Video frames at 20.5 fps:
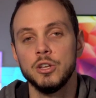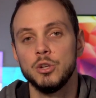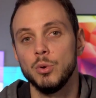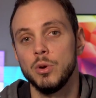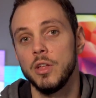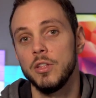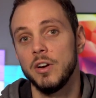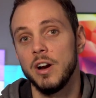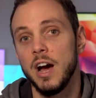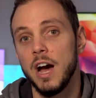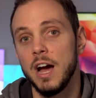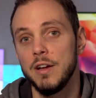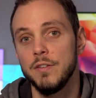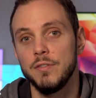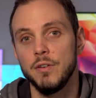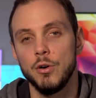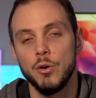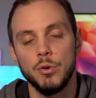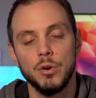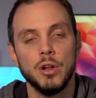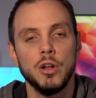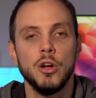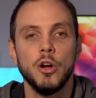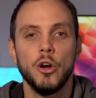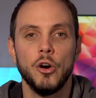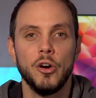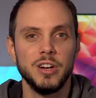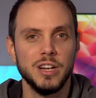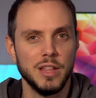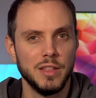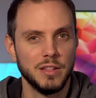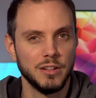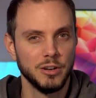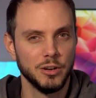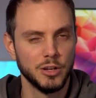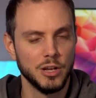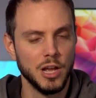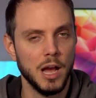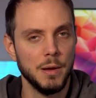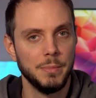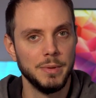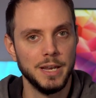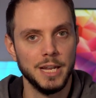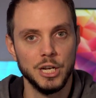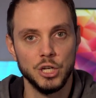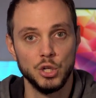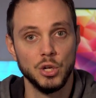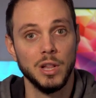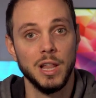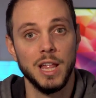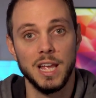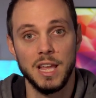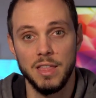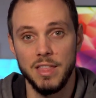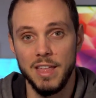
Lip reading: to another iPhone or any sort of combination like